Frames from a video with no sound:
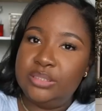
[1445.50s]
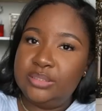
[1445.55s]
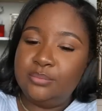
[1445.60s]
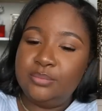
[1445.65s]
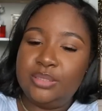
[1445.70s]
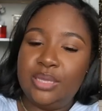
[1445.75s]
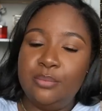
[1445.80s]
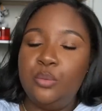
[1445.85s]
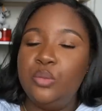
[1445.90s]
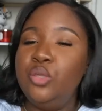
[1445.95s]
it some
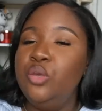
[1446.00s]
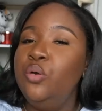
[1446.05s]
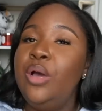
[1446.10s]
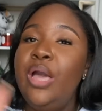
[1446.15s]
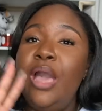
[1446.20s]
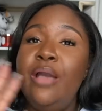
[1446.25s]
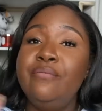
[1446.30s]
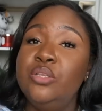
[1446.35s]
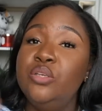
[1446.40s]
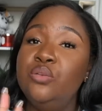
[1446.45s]
type of, you don't
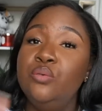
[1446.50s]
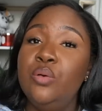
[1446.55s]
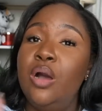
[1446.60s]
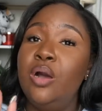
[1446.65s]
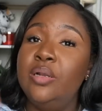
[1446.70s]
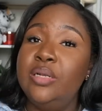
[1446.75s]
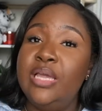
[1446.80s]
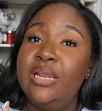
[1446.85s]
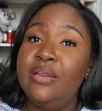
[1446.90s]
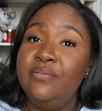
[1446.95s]
have to do
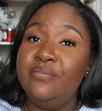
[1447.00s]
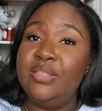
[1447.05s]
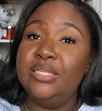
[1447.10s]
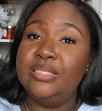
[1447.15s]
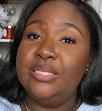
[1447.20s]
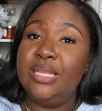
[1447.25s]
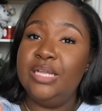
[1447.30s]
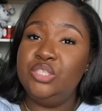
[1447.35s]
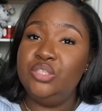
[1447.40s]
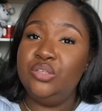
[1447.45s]
all that if
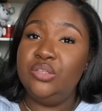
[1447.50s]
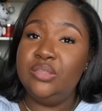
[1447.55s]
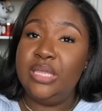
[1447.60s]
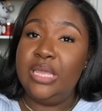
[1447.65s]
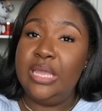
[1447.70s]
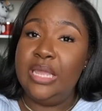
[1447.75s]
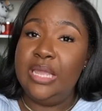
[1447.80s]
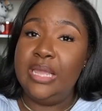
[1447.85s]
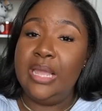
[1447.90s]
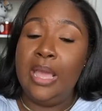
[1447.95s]
that's not your
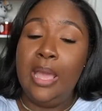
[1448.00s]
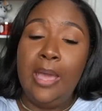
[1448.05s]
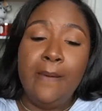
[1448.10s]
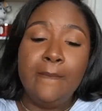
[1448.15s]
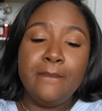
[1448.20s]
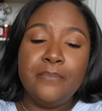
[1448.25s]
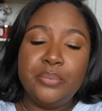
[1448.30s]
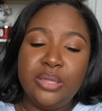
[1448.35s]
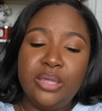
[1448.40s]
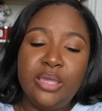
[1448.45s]
thing,
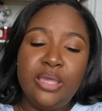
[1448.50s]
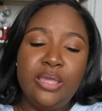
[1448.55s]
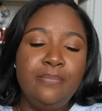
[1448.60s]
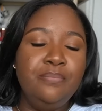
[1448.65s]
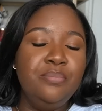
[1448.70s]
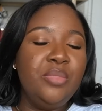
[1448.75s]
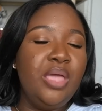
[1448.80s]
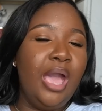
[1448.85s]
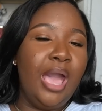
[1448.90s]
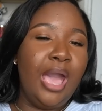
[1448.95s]

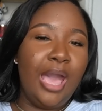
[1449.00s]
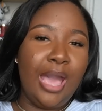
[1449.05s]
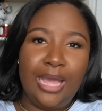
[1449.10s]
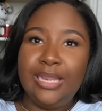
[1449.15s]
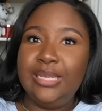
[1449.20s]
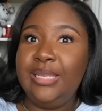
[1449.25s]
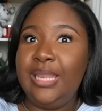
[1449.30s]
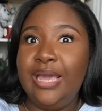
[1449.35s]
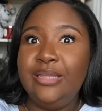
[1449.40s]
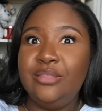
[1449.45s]
but
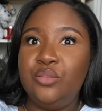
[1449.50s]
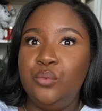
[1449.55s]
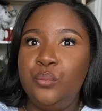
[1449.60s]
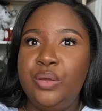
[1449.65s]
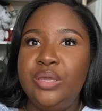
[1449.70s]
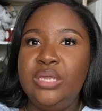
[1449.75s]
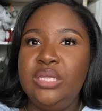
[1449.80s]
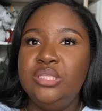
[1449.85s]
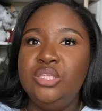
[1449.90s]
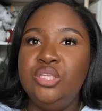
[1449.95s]
I like the
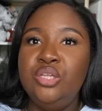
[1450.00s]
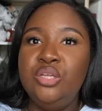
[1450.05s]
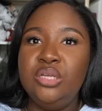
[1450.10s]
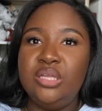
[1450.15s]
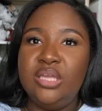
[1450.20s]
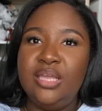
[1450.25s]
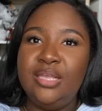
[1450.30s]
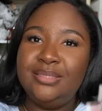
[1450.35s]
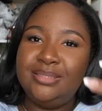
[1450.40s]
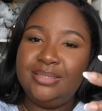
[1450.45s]
way it
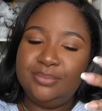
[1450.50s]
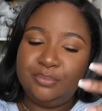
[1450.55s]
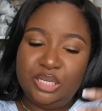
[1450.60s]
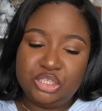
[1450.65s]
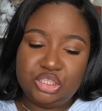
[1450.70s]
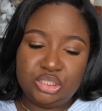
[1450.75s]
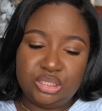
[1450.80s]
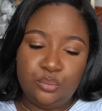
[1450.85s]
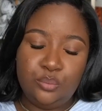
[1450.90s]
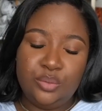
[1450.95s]
looked,
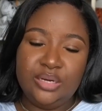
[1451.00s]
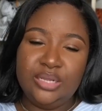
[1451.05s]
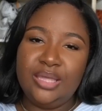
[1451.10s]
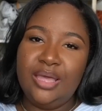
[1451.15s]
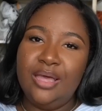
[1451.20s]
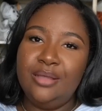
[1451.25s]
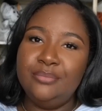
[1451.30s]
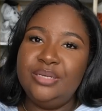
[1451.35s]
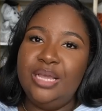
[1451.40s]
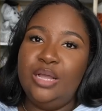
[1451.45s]
especially when it
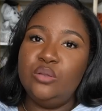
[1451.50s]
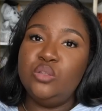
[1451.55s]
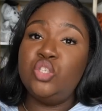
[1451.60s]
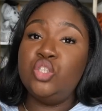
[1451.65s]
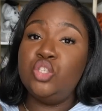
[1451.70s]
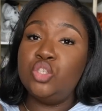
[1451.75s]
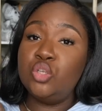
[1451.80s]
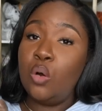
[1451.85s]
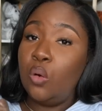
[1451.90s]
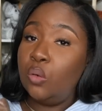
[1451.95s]
come down
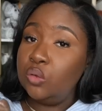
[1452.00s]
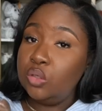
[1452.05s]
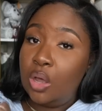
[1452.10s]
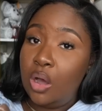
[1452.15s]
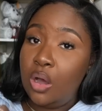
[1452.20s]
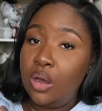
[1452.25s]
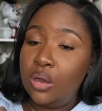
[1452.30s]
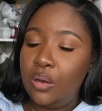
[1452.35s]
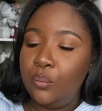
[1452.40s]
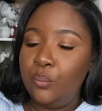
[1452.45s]
so
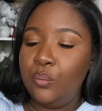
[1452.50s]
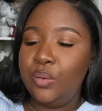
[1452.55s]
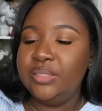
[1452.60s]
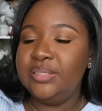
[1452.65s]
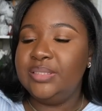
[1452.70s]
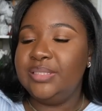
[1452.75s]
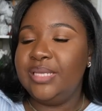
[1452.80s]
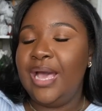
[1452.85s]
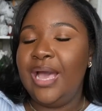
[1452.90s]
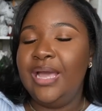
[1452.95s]
long on one
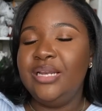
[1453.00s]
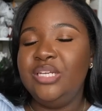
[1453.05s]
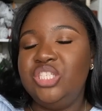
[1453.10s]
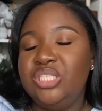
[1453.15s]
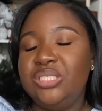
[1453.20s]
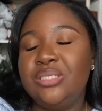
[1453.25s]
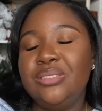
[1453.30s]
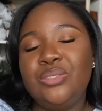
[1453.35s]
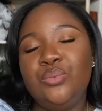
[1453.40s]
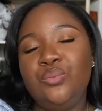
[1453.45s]
side. It
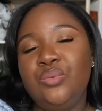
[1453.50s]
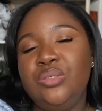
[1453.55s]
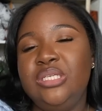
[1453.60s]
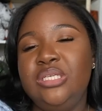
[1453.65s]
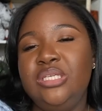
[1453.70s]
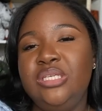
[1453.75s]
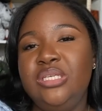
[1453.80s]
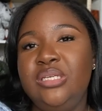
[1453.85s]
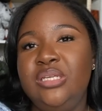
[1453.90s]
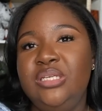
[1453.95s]
just looks really
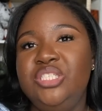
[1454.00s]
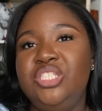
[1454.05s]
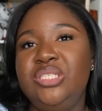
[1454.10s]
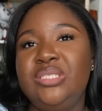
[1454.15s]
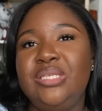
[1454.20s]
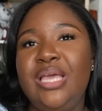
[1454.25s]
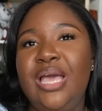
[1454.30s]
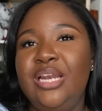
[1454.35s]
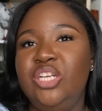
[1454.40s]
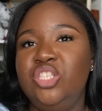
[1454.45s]
good and
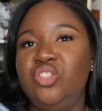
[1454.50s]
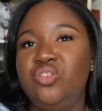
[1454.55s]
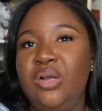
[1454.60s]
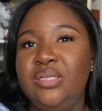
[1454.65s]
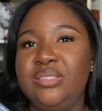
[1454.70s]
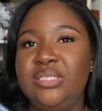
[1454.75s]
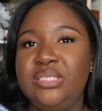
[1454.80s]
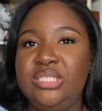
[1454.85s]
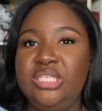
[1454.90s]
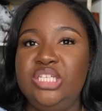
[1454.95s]
just kind of
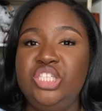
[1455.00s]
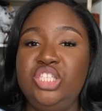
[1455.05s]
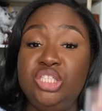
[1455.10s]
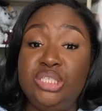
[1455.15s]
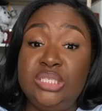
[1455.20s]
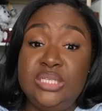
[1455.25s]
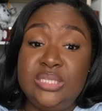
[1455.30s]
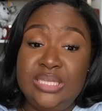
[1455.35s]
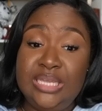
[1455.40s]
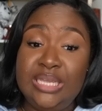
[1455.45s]
draws attention
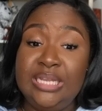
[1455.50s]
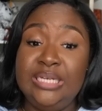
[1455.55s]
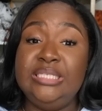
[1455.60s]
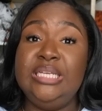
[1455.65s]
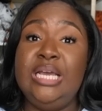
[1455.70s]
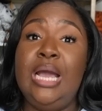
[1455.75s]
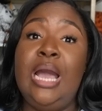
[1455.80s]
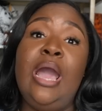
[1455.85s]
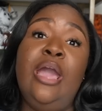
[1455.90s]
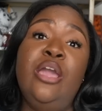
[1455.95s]
to the
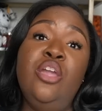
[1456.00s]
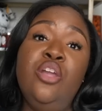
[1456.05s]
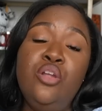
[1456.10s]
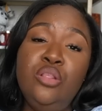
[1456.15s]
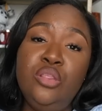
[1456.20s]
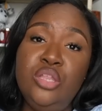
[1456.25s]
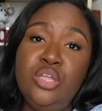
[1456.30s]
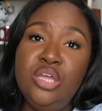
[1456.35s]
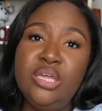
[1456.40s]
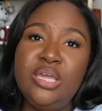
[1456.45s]

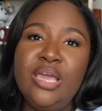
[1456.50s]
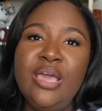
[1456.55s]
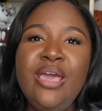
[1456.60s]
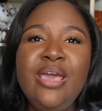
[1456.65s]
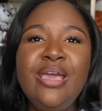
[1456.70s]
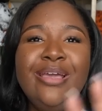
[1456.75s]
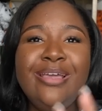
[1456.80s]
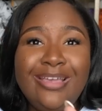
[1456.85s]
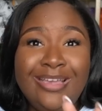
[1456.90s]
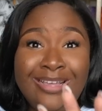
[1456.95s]
entire look
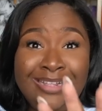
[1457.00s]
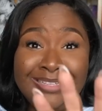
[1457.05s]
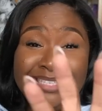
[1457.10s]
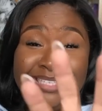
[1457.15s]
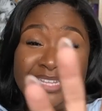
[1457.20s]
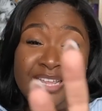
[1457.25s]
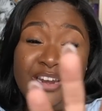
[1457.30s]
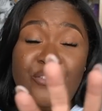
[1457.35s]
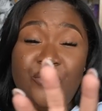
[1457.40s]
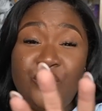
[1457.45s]

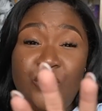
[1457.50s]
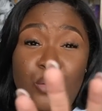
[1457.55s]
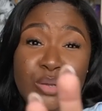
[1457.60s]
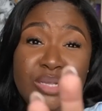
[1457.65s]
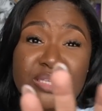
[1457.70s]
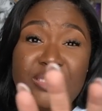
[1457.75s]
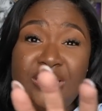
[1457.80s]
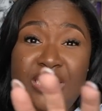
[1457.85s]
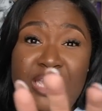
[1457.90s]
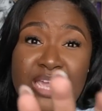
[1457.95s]
instead of
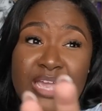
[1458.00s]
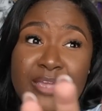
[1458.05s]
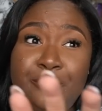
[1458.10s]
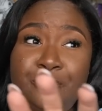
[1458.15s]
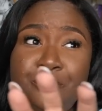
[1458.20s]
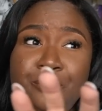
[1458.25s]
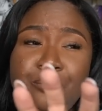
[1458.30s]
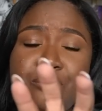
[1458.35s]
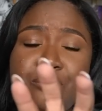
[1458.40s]
focusing